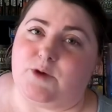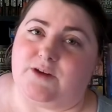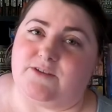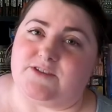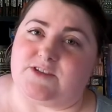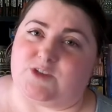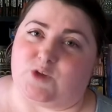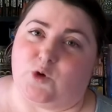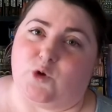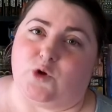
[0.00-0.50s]
of
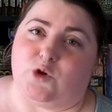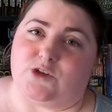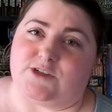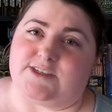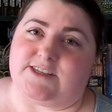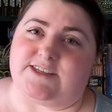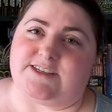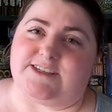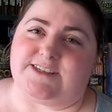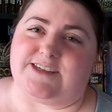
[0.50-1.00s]

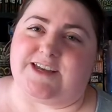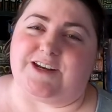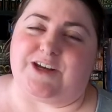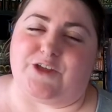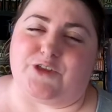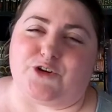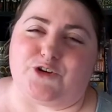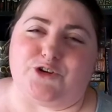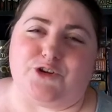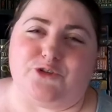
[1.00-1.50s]
Souls. This is
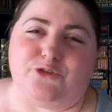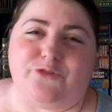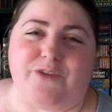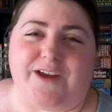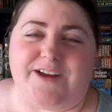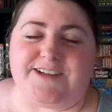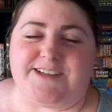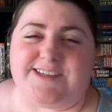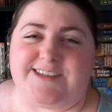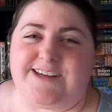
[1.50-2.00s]
another new
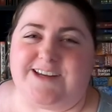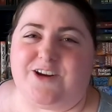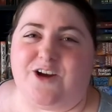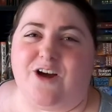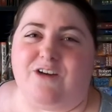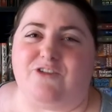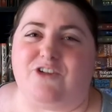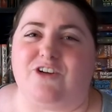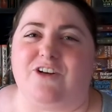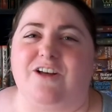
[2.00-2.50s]
fantasy
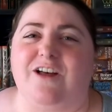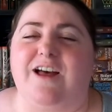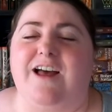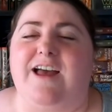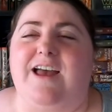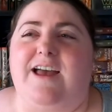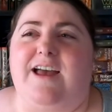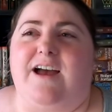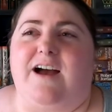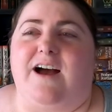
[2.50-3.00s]
novel.
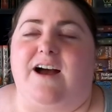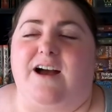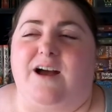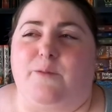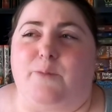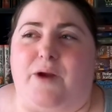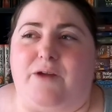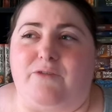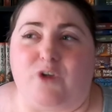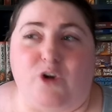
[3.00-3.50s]

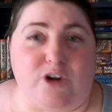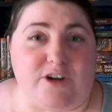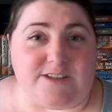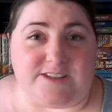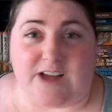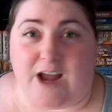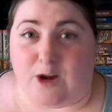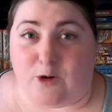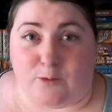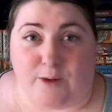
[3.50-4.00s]
Um, I've heard it's
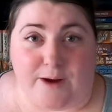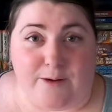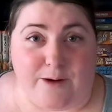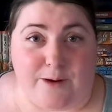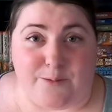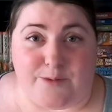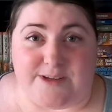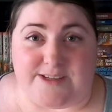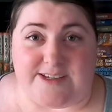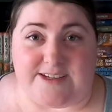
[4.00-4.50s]
got great
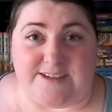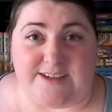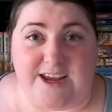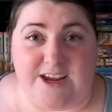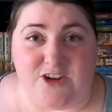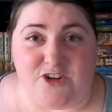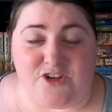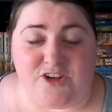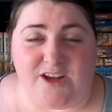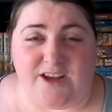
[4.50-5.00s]

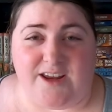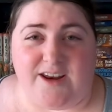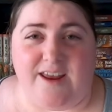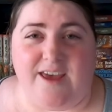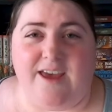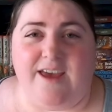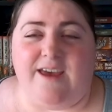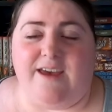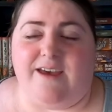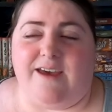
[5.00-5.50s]

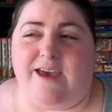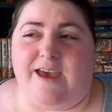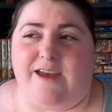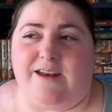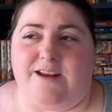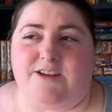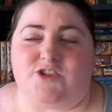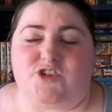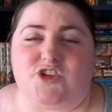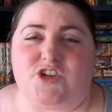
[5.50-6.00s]
representation,
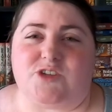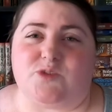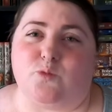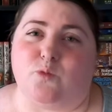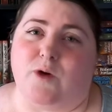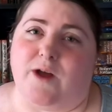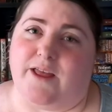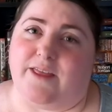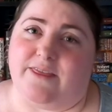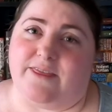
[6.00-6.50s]
and it's just
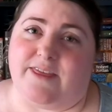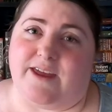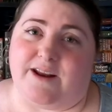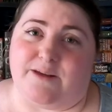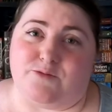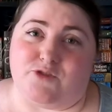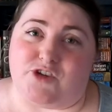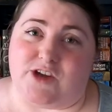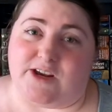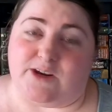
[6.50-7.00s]
one that
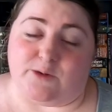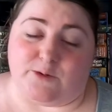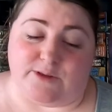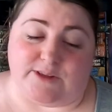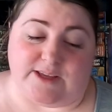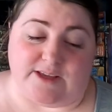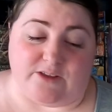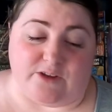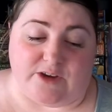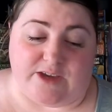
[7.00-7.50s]
I'm
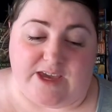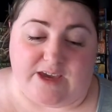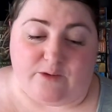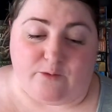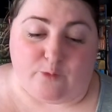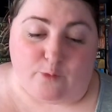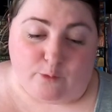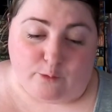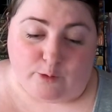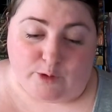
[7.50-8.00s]
genuinely looking
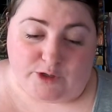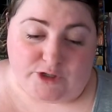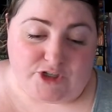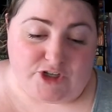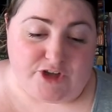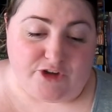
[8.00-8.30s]
forward